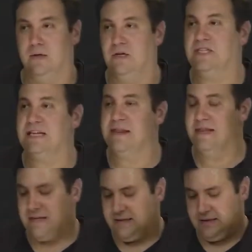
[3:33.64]
you understand
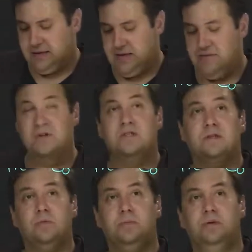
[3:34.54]
that the
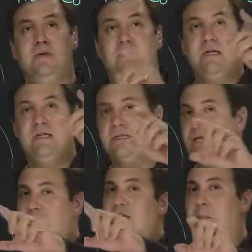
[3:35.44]
first loop is
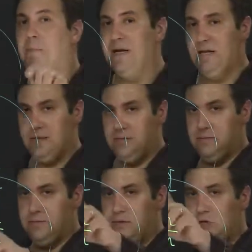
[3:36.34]
not complete.
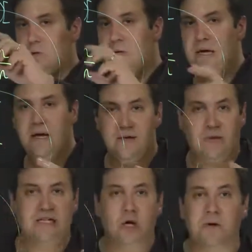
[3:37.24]
So the
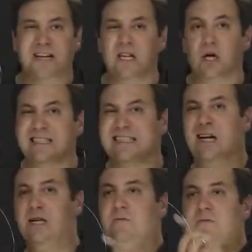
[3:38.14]
grasshopper did not
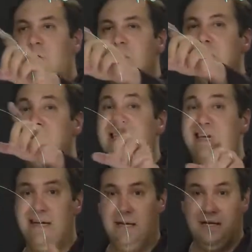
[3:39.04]
start from the
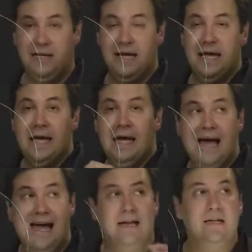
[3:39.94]
beginning,
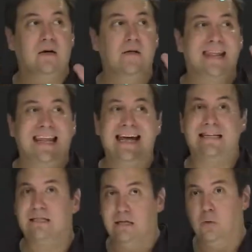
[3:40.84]
and on the
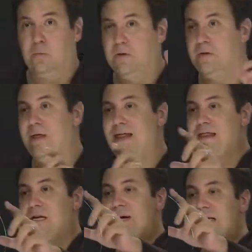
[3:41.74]
last loop
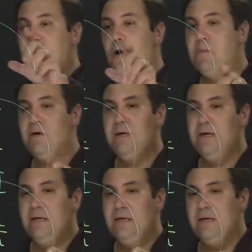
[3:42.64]
the grasshopper
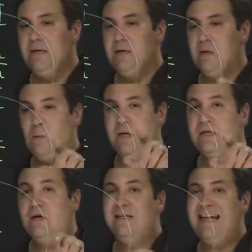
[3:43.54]

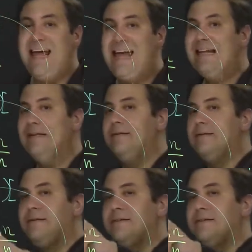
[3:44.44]
will not end